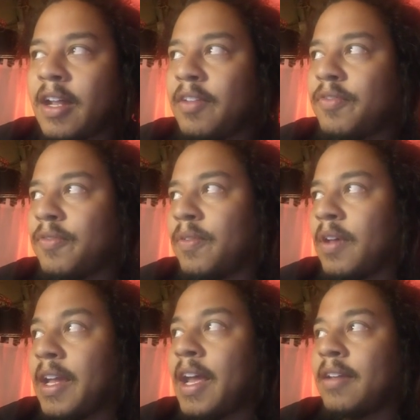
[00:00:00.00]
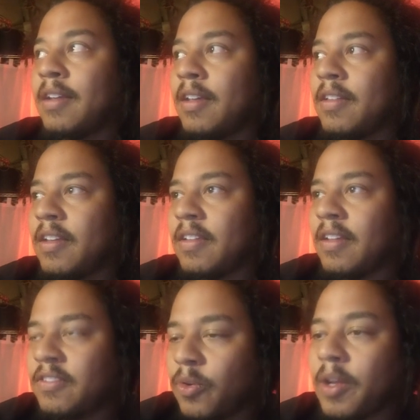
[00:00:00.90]
It's kind of,
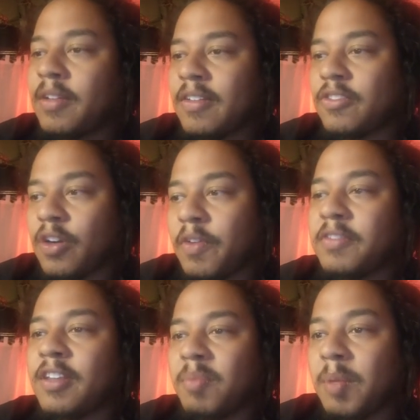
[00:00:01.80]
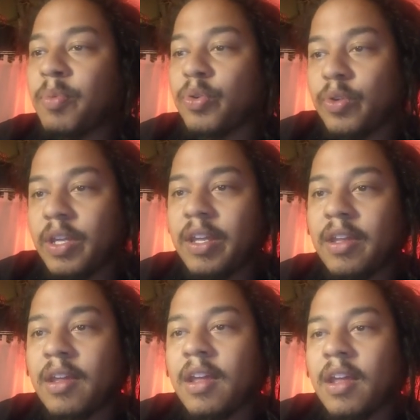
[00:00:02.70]
again, it's doing a disservice to the
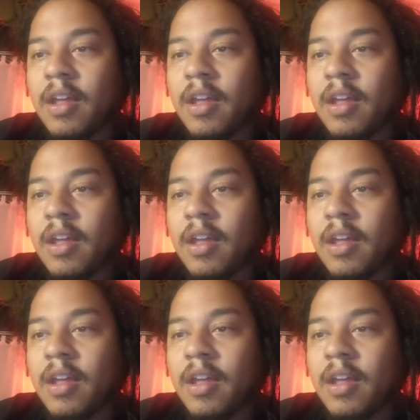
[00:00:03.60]
people